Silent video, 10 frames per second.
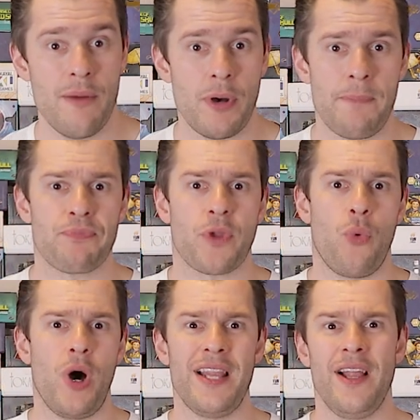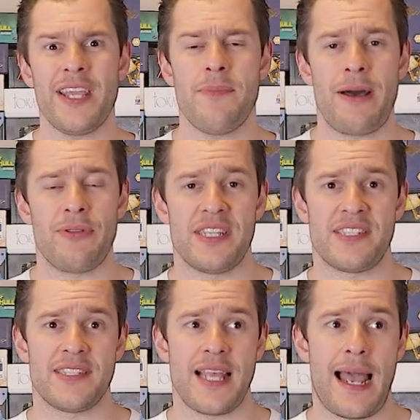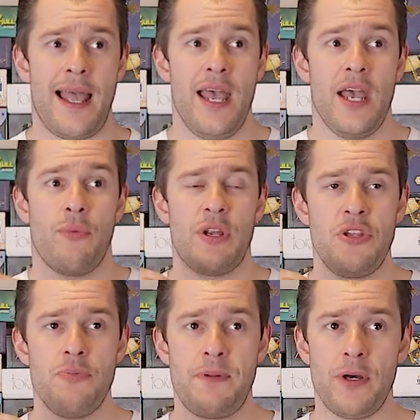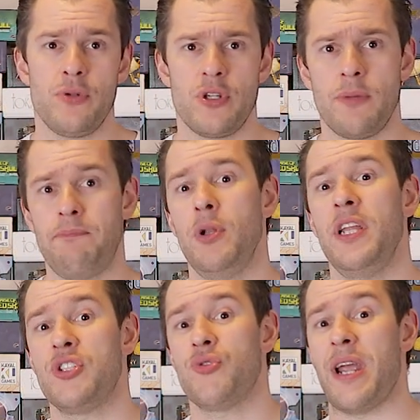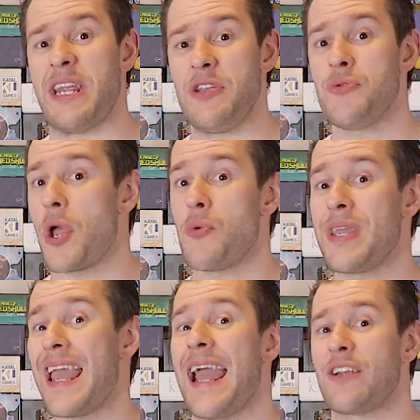But what I like about this is that when you build on the bullet train, you don't get